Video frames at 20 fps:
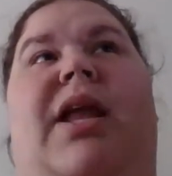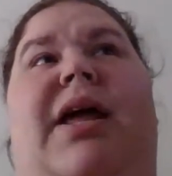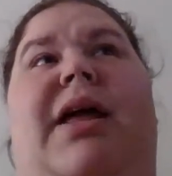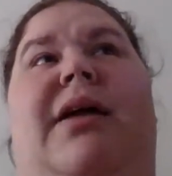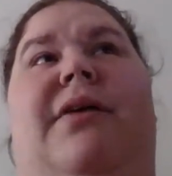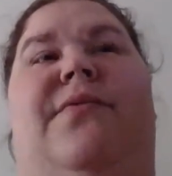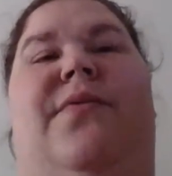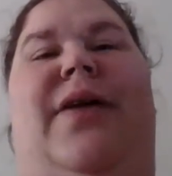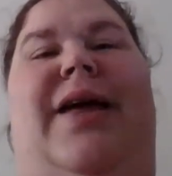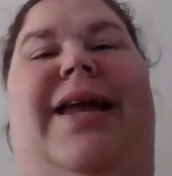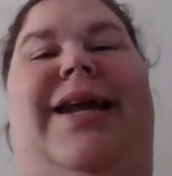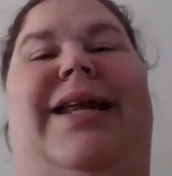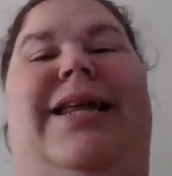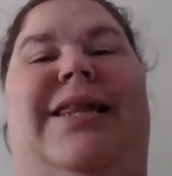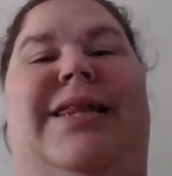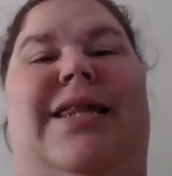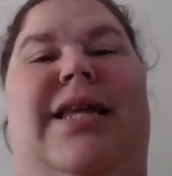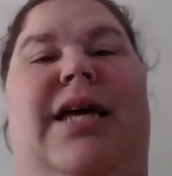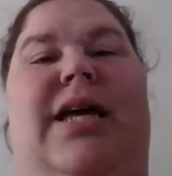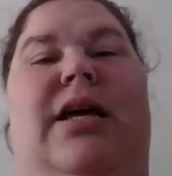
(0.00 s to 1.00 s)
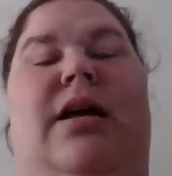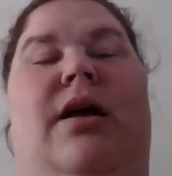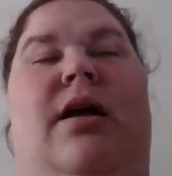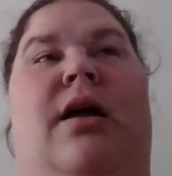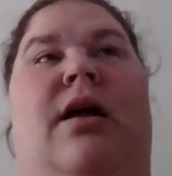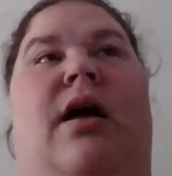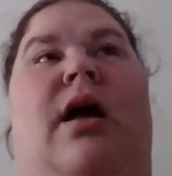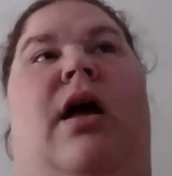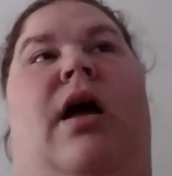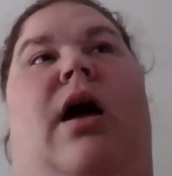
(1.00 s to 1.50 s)
If anything,
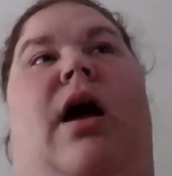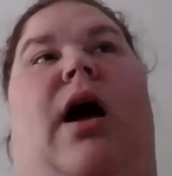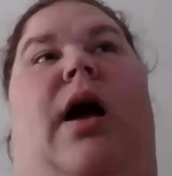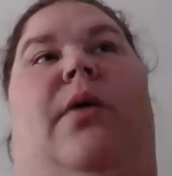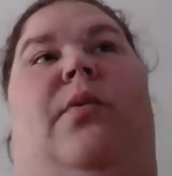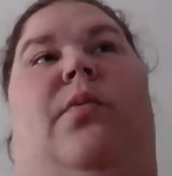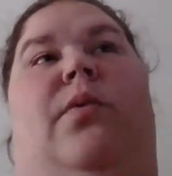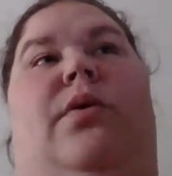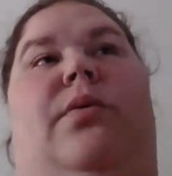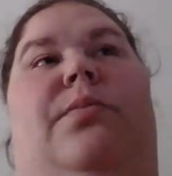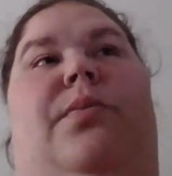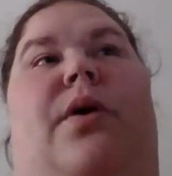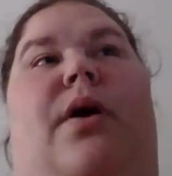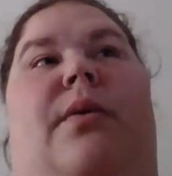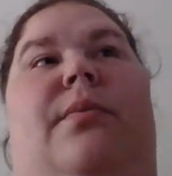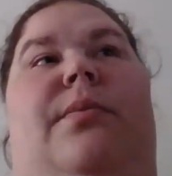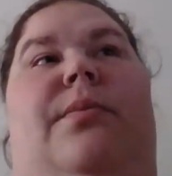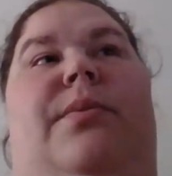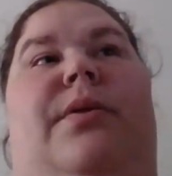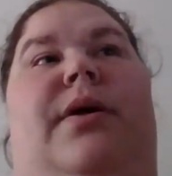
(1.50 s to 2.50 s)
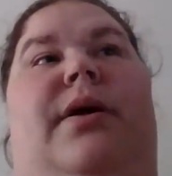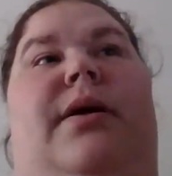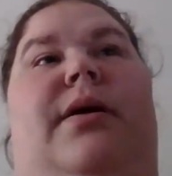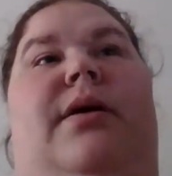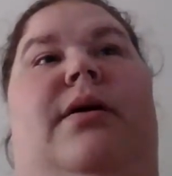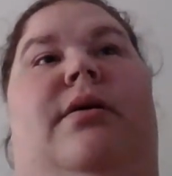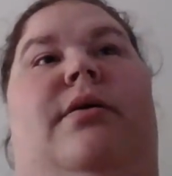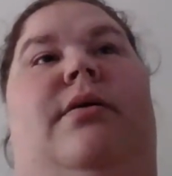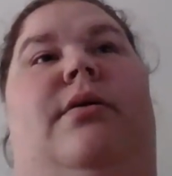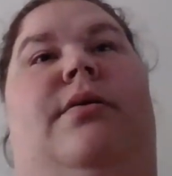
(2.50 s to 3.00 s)
I will
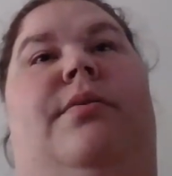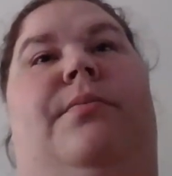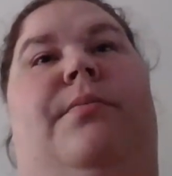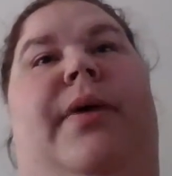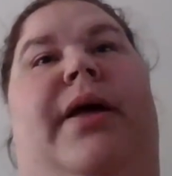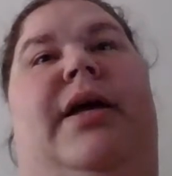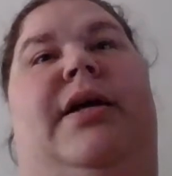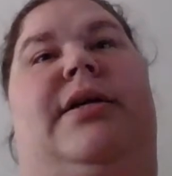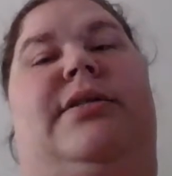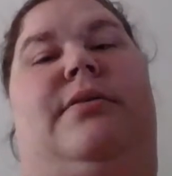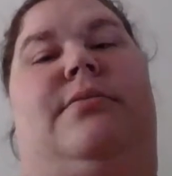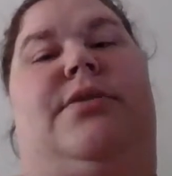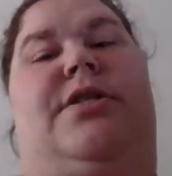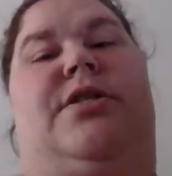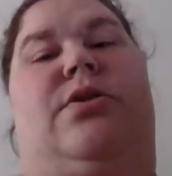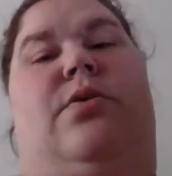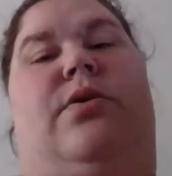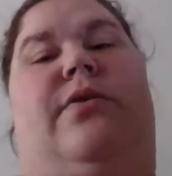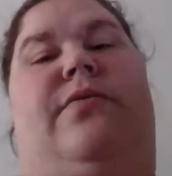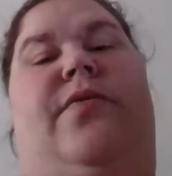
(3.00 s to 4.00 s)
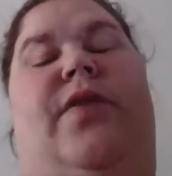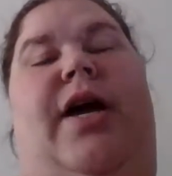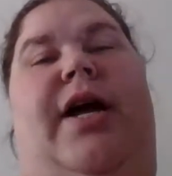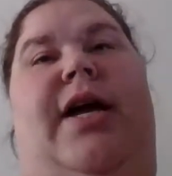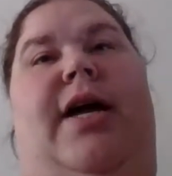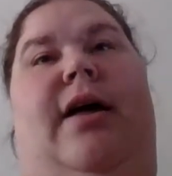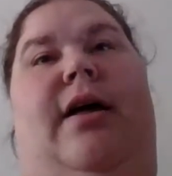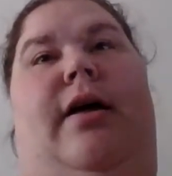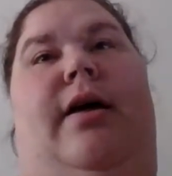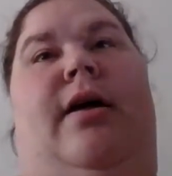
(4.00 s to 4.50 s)
probably make some sort of
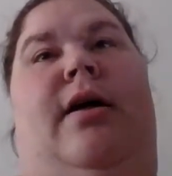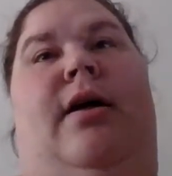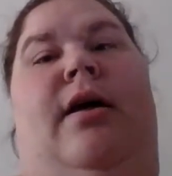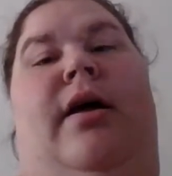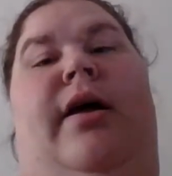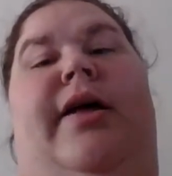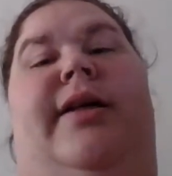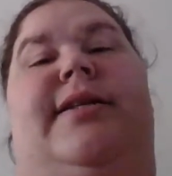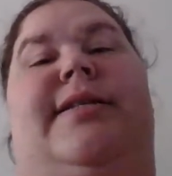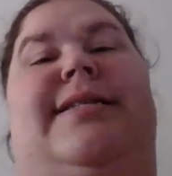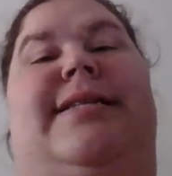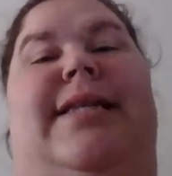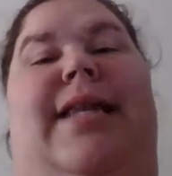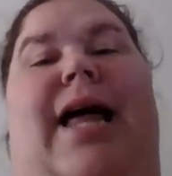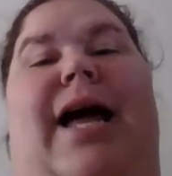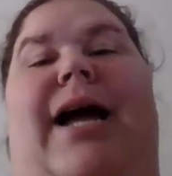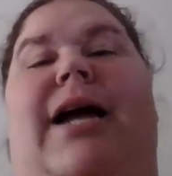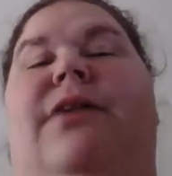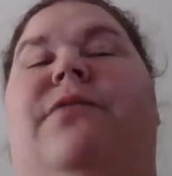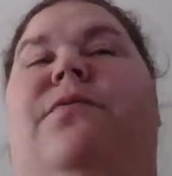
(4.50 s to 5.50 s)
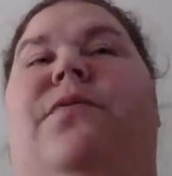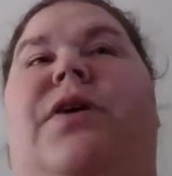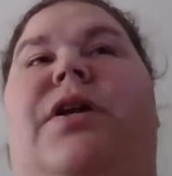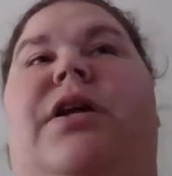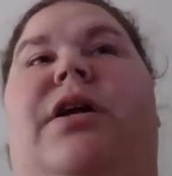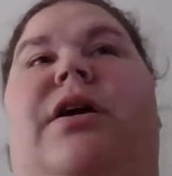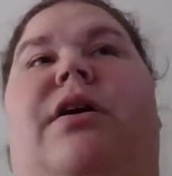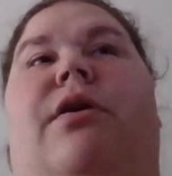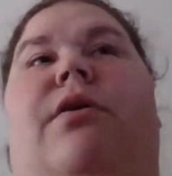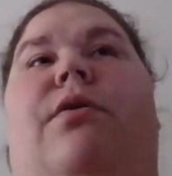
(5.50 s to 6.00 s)
like a slide
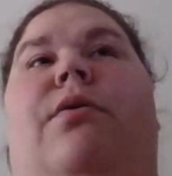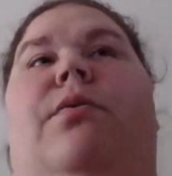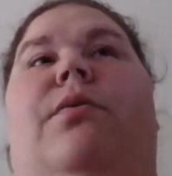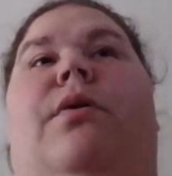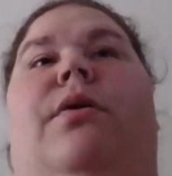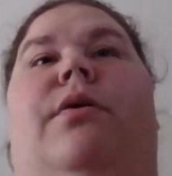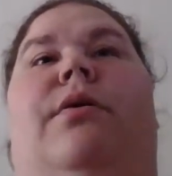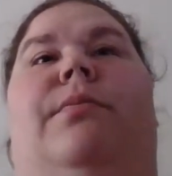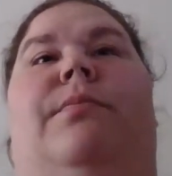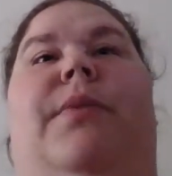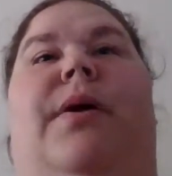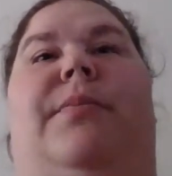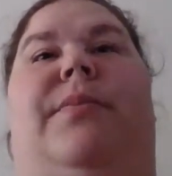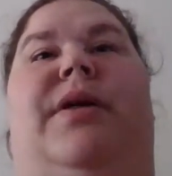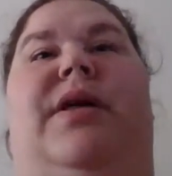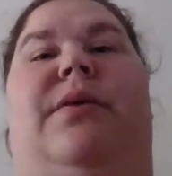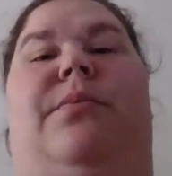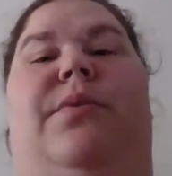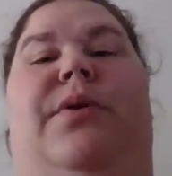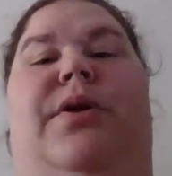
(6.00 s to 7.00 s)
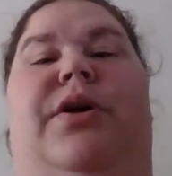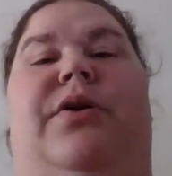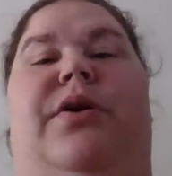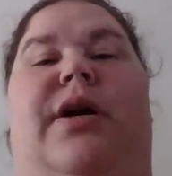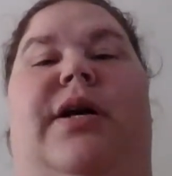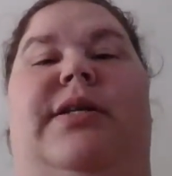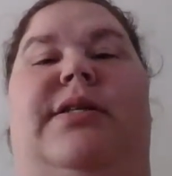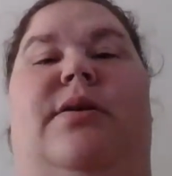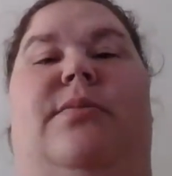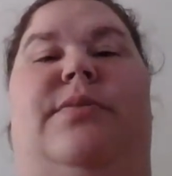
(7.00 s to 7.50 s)
video, maybe keeping you
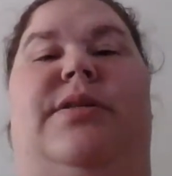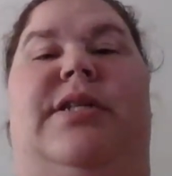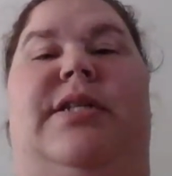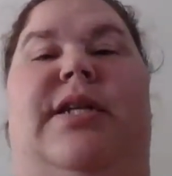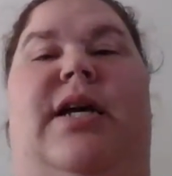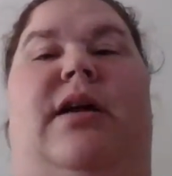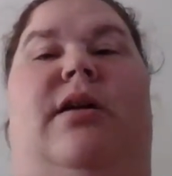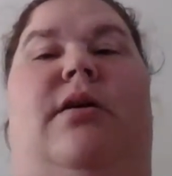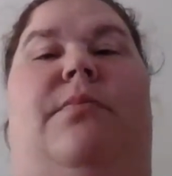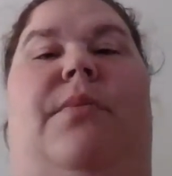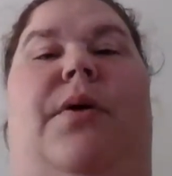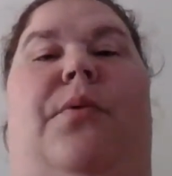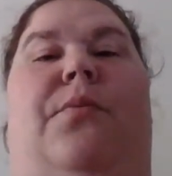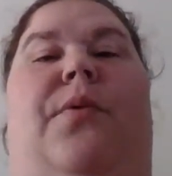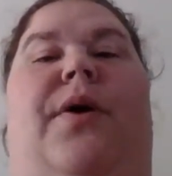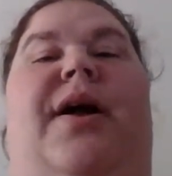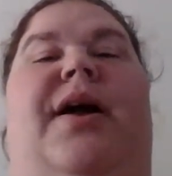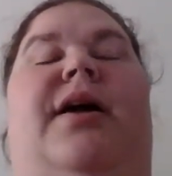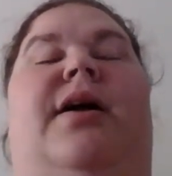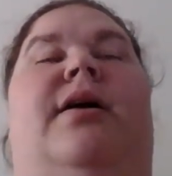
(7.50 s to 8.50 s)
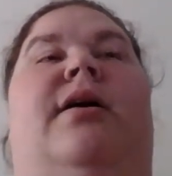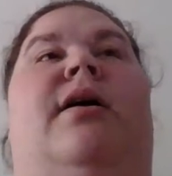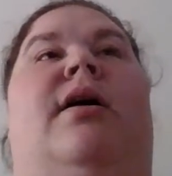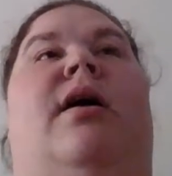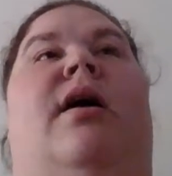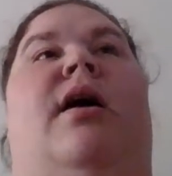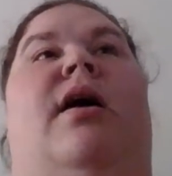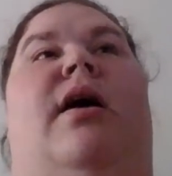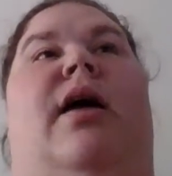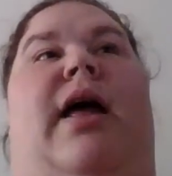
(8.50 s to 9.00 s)
guys up to date on my weight
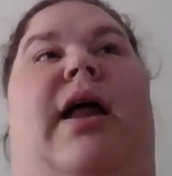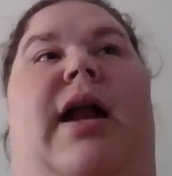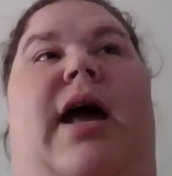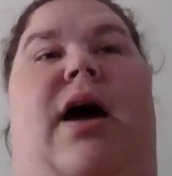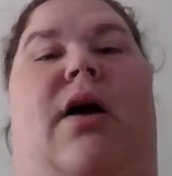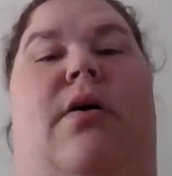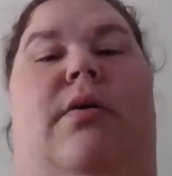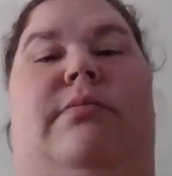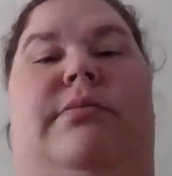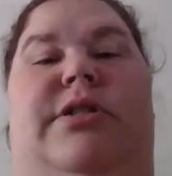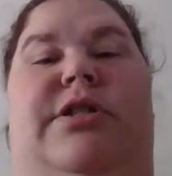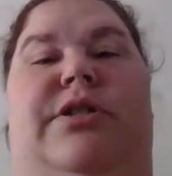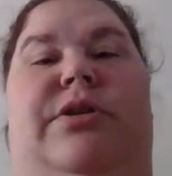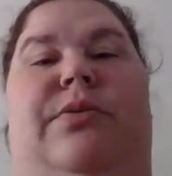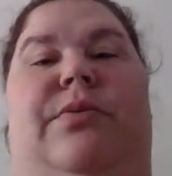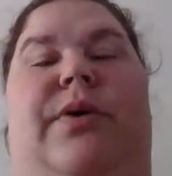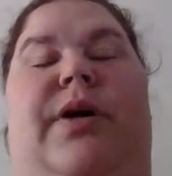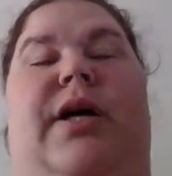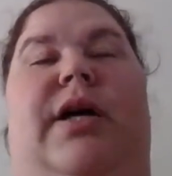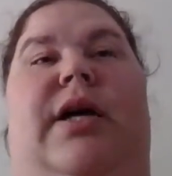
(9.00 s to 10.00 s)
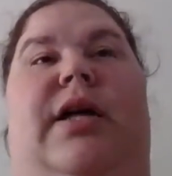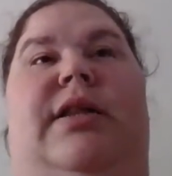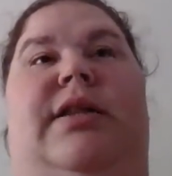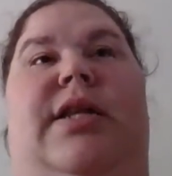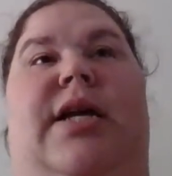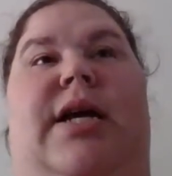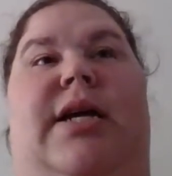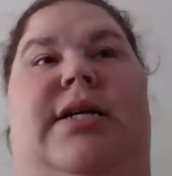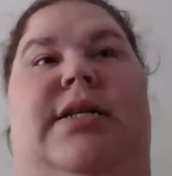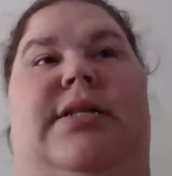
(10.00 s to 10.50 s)
and how I'm doing
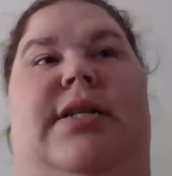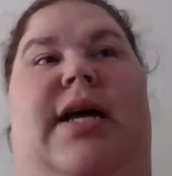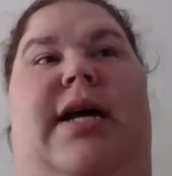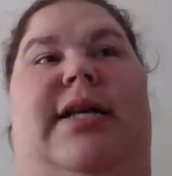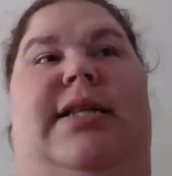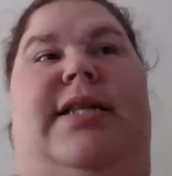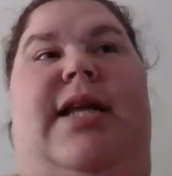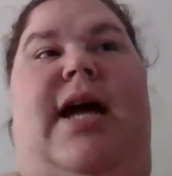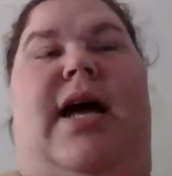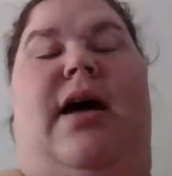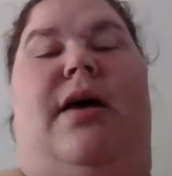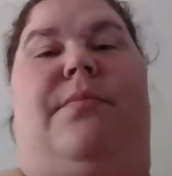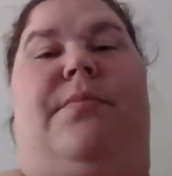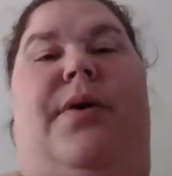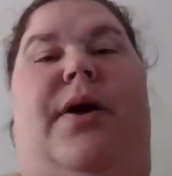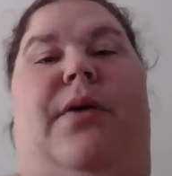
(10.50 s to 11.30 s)
and things like that.